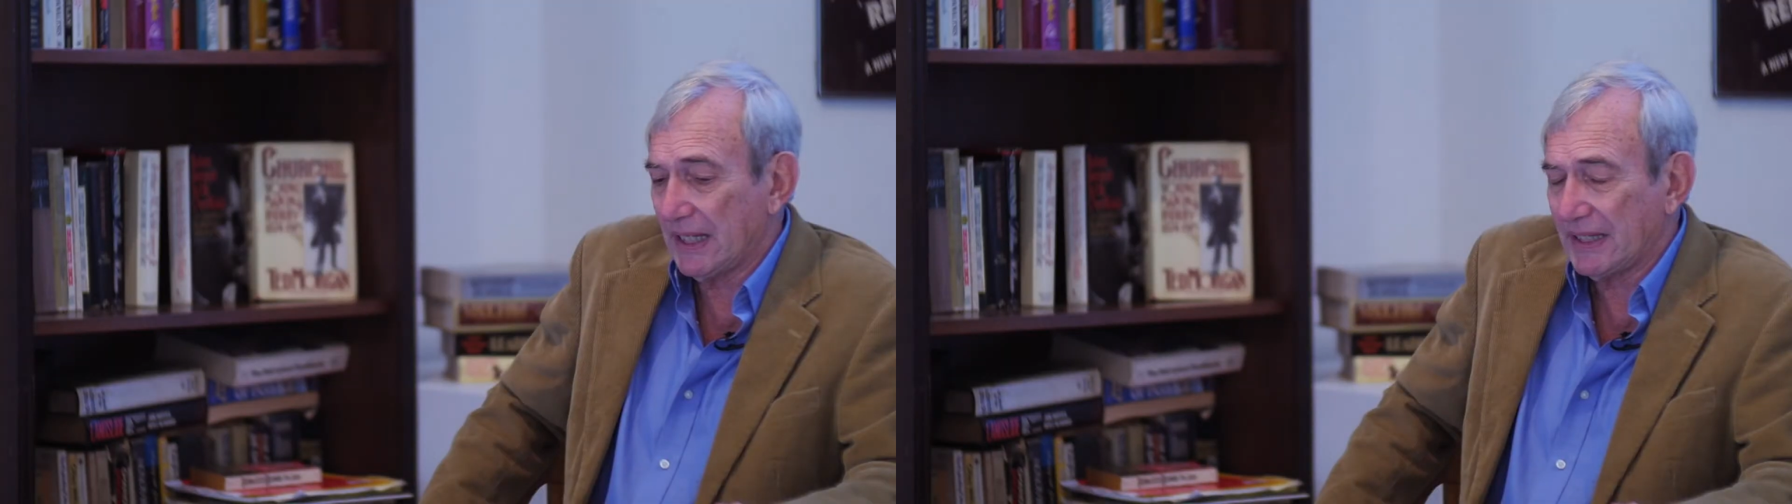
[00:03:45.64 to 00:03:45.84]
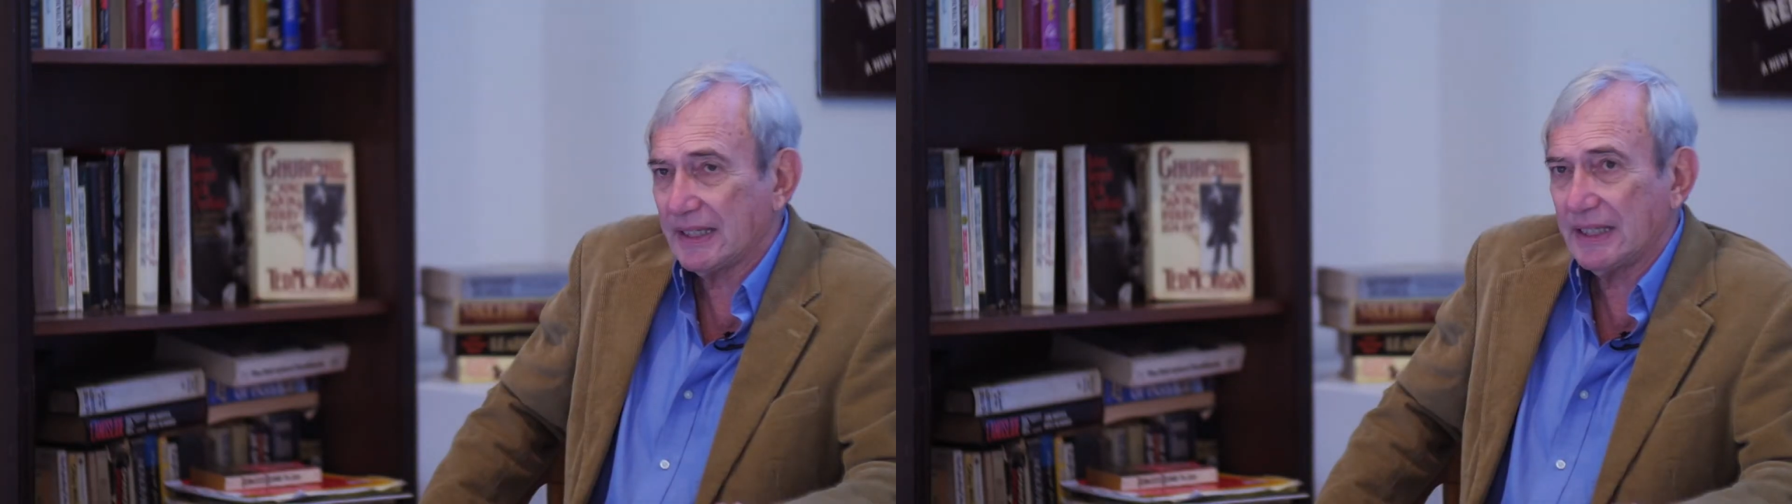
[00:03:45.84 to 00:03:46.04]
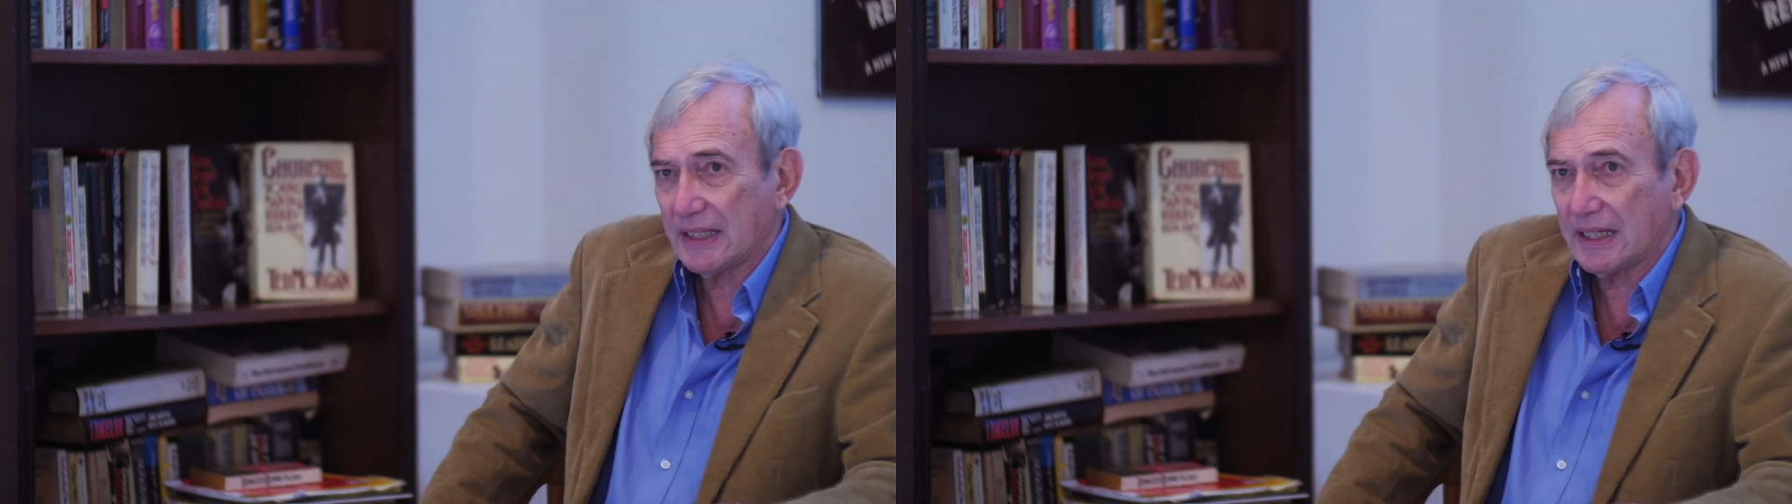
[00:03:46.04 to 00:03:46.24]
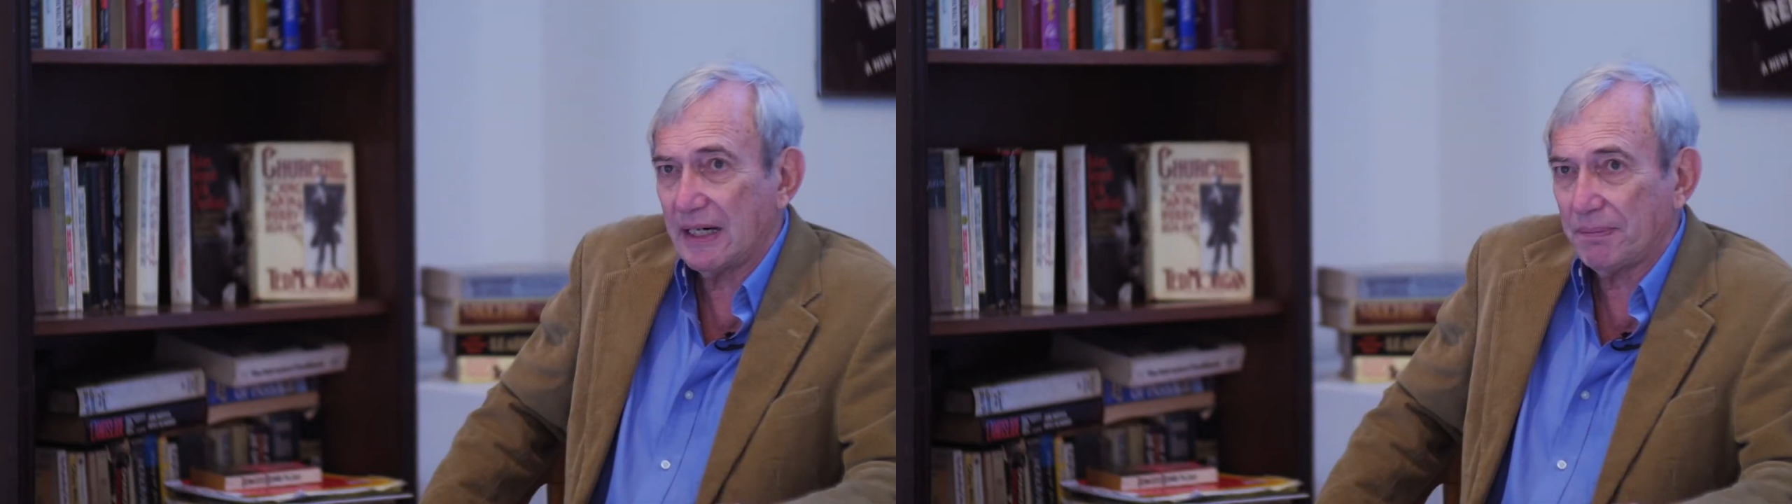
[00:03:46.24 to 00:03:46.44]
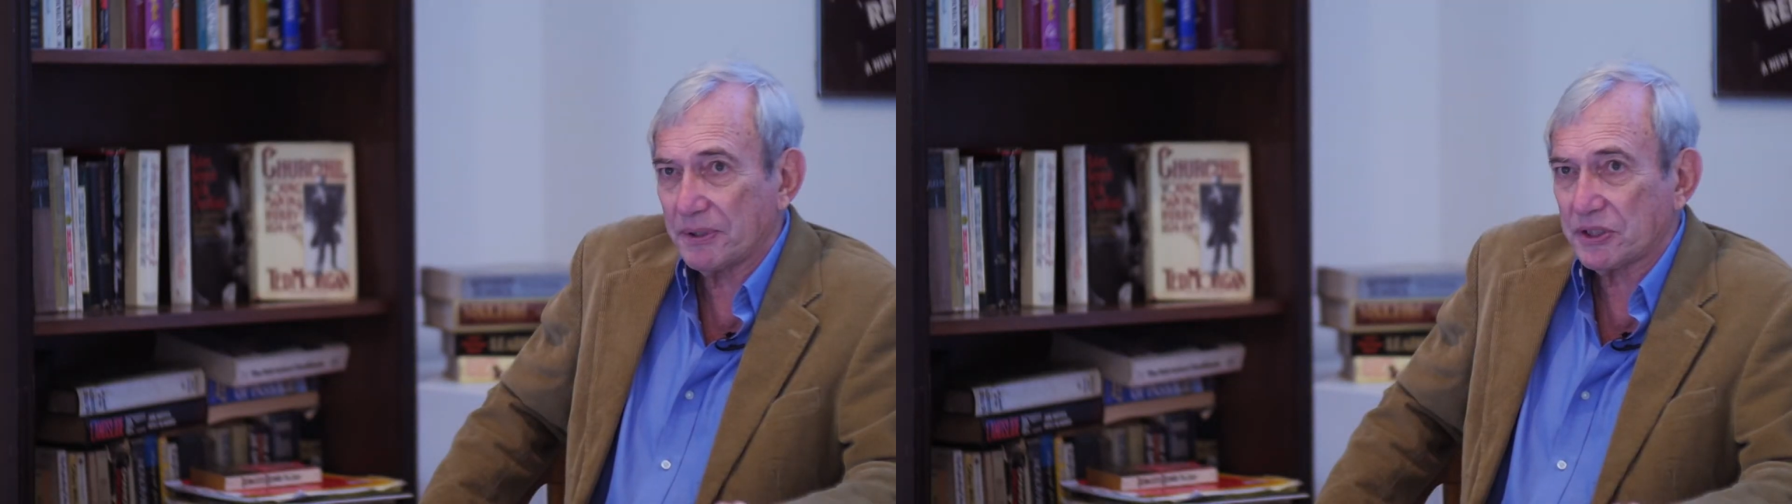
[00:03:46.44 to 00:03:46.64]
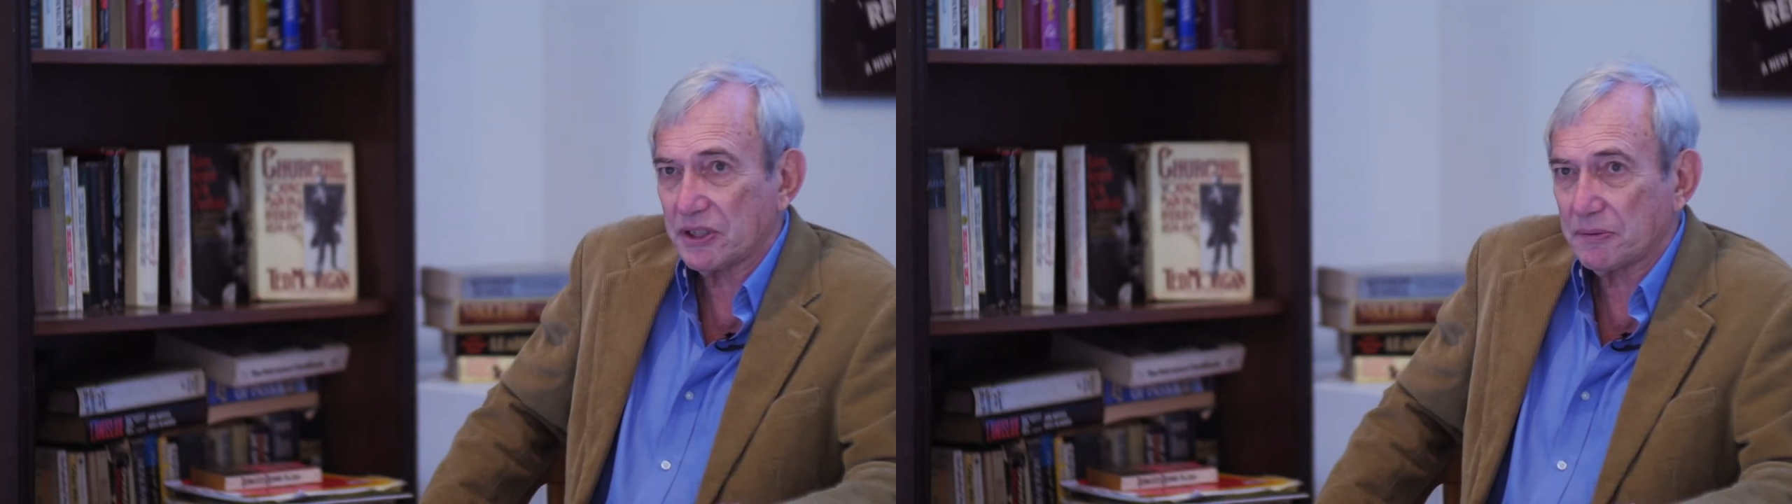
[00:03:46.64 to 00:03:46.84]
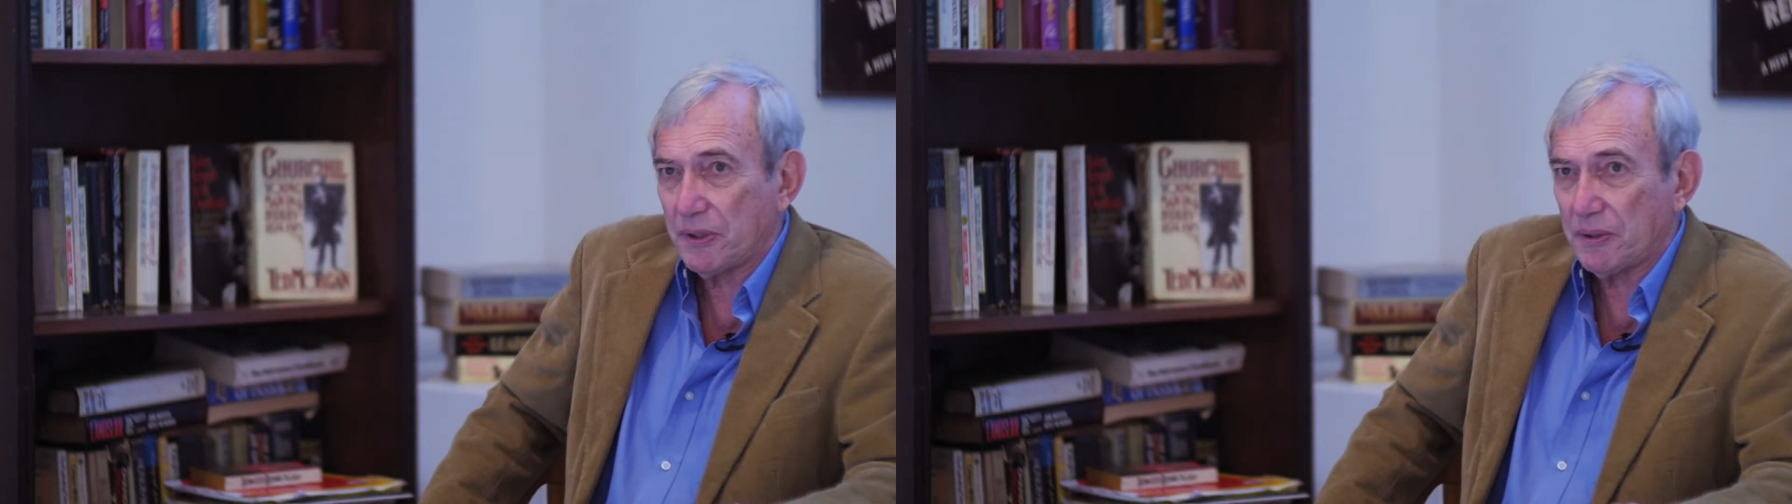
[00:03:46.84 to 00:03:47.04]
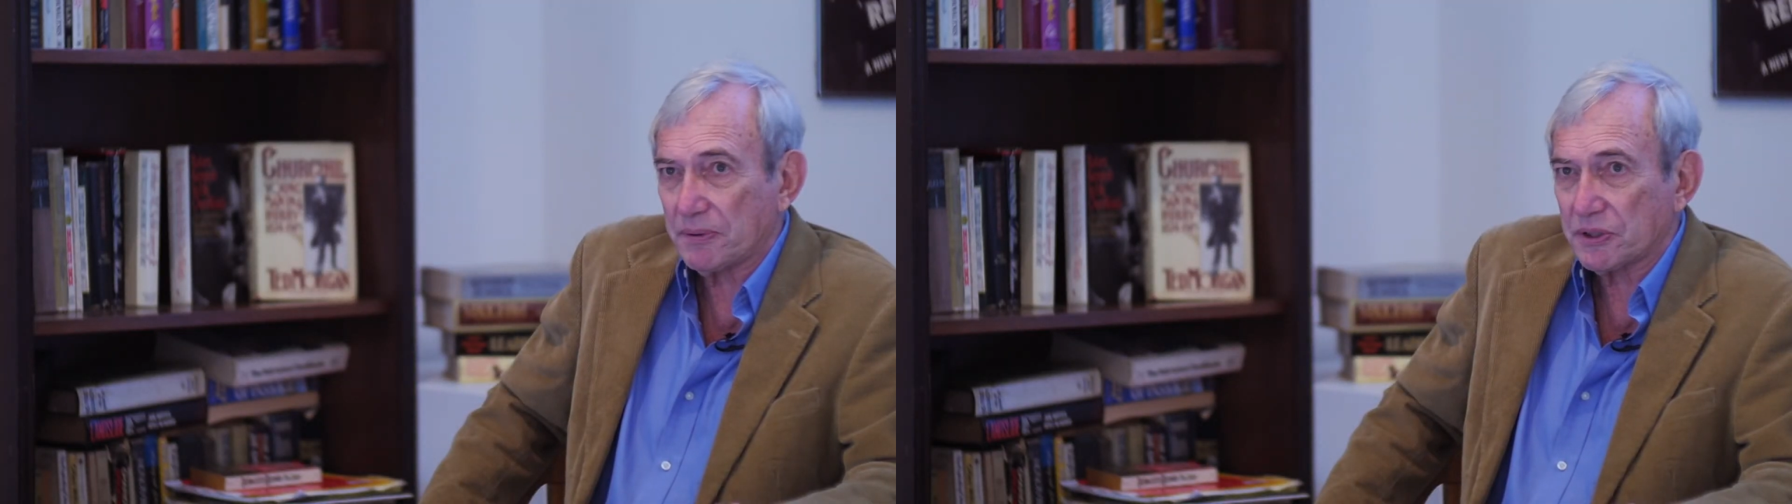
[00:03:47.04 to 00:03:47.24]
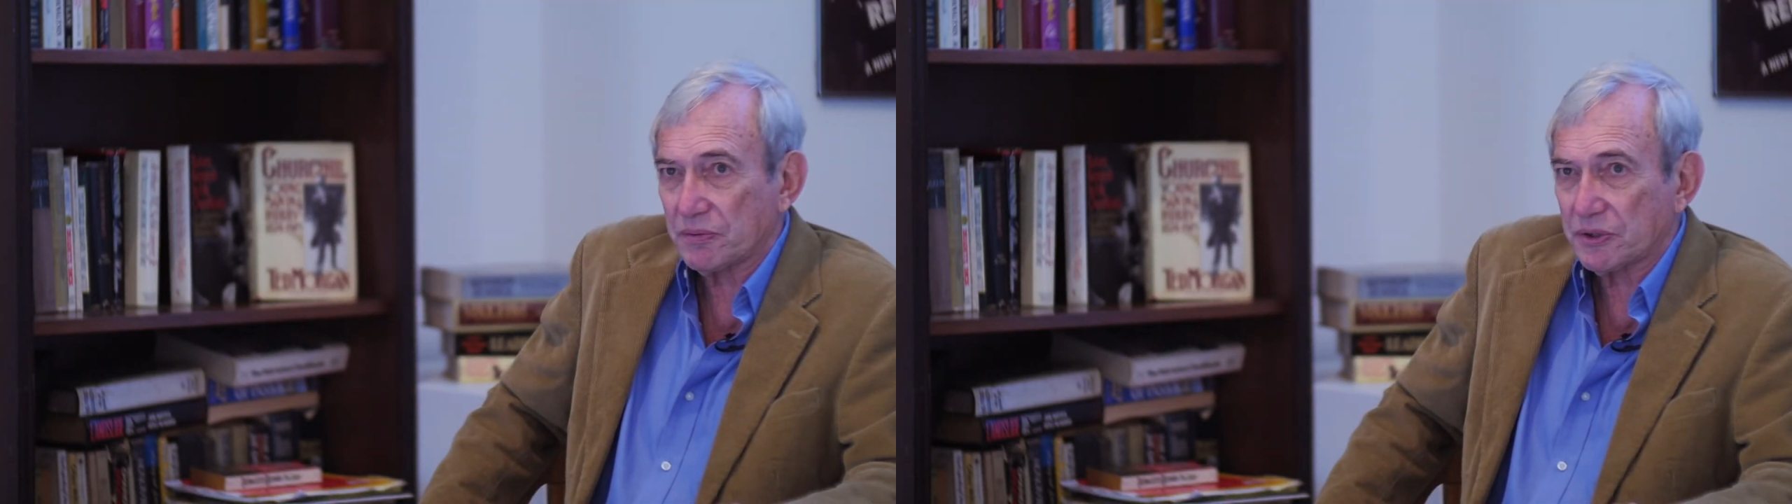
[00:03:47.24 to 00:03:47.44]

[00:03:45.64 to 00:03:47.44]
I think he accomplished his purpose,